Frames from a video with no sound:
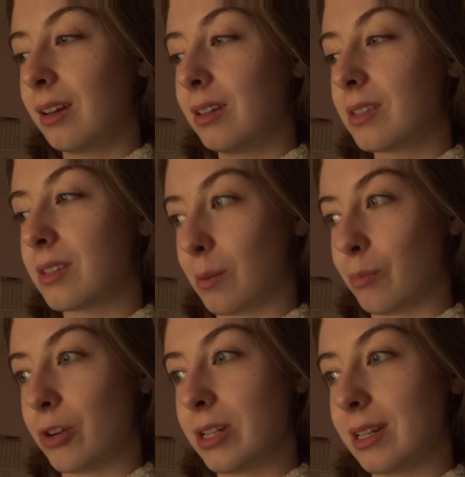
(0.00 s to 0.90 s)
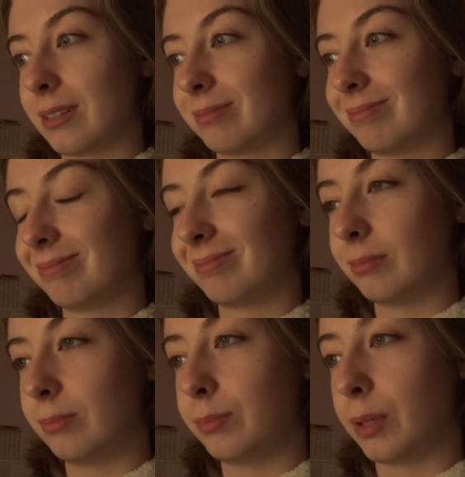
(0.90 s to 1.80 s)
some reading,
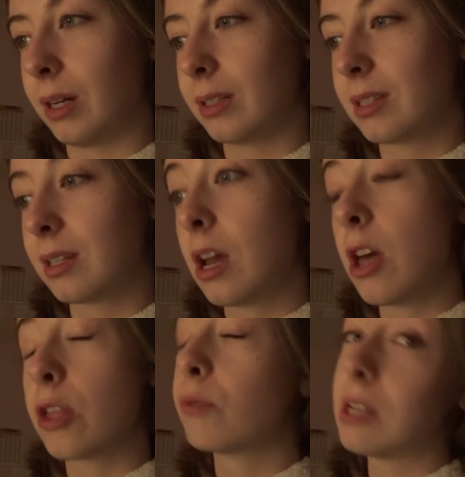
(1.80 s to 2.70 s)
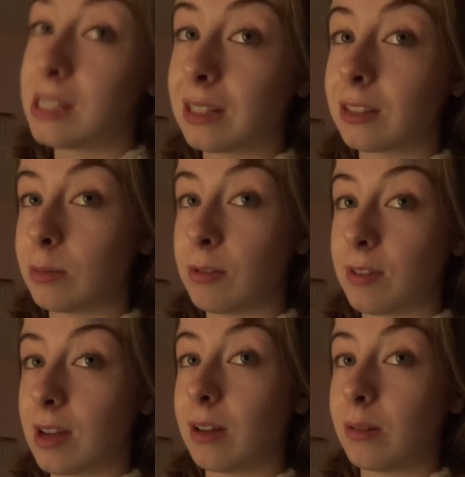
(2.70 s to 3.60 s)
but the reading, to be
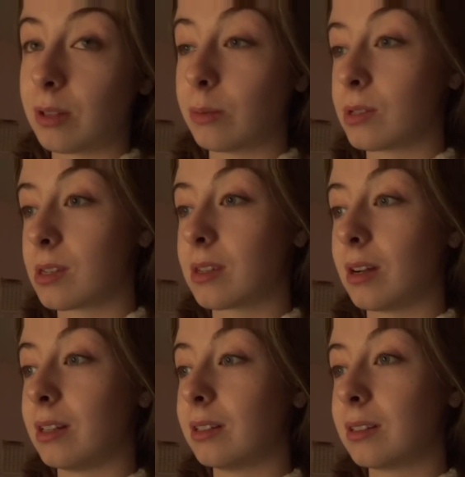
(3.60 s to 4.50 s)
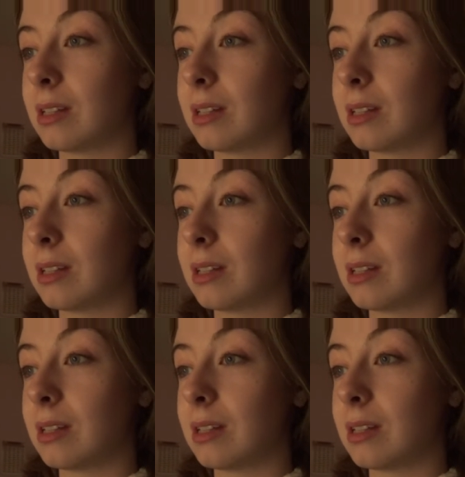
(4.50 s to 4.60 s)
fair, that was assigned